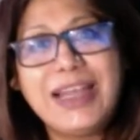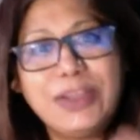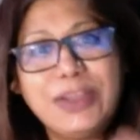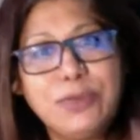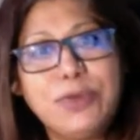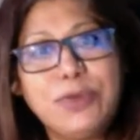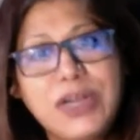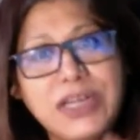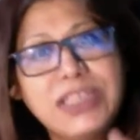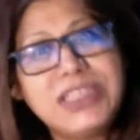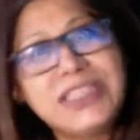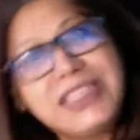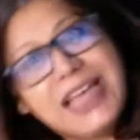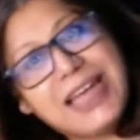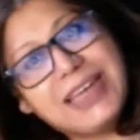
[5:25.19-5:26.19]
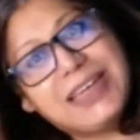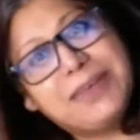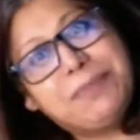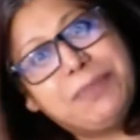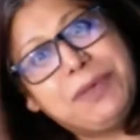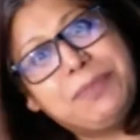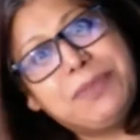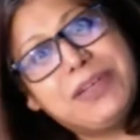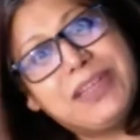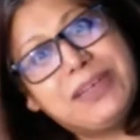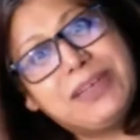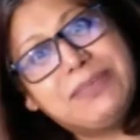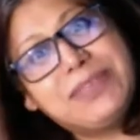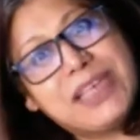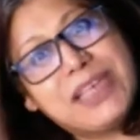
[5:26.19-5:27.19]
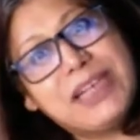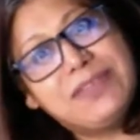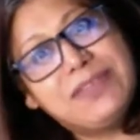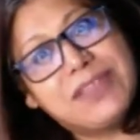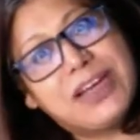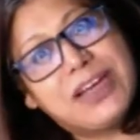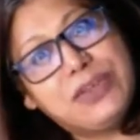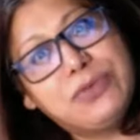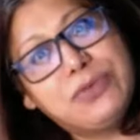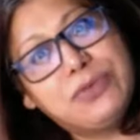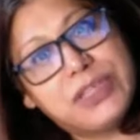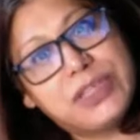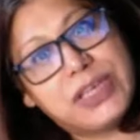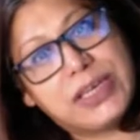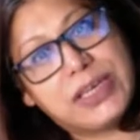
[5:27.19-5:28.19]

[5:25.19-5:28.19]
the words that the people themselves are using.